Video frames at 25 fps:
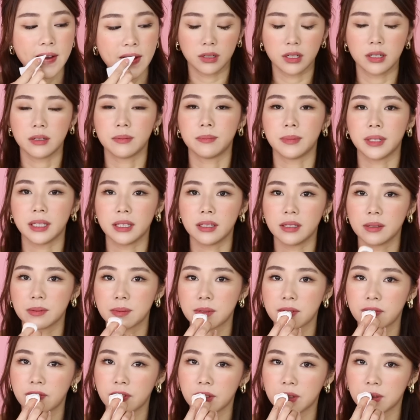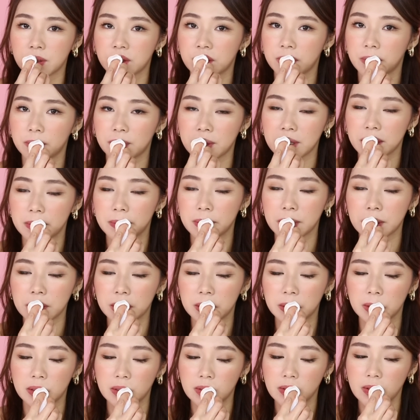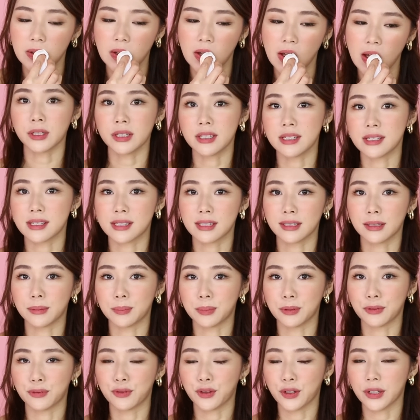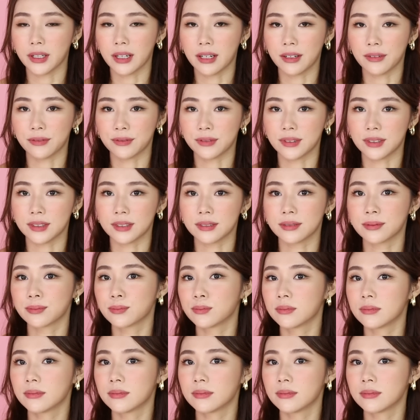Oh, my lips feel so much better. But insert before and after.